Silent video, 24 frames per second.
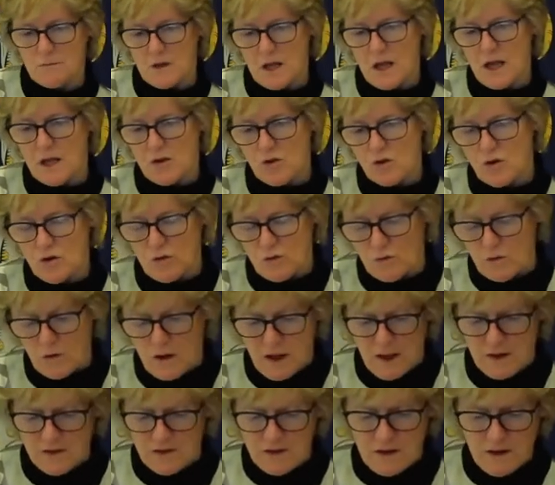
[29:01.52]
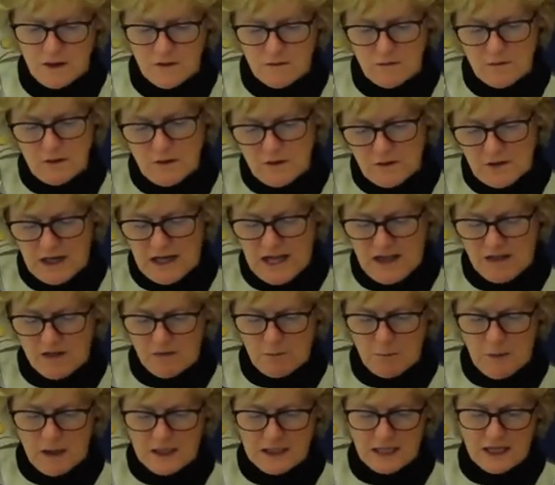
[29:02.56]
issue the
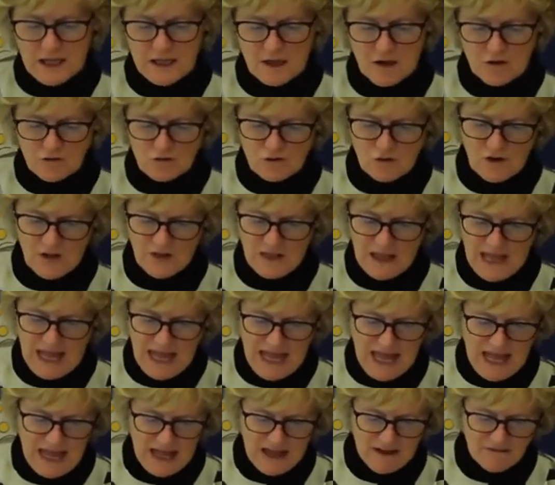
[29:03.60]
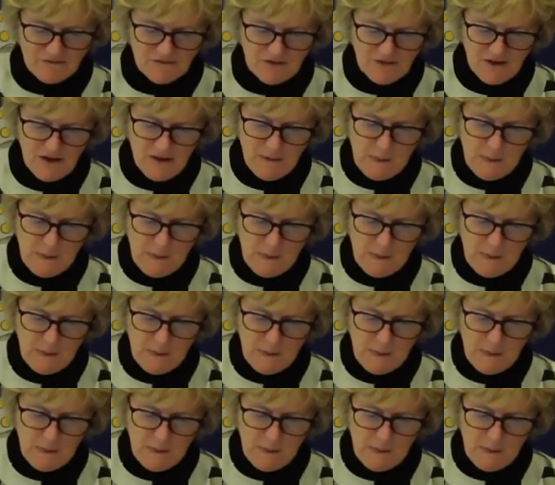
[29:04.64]
less money countries have.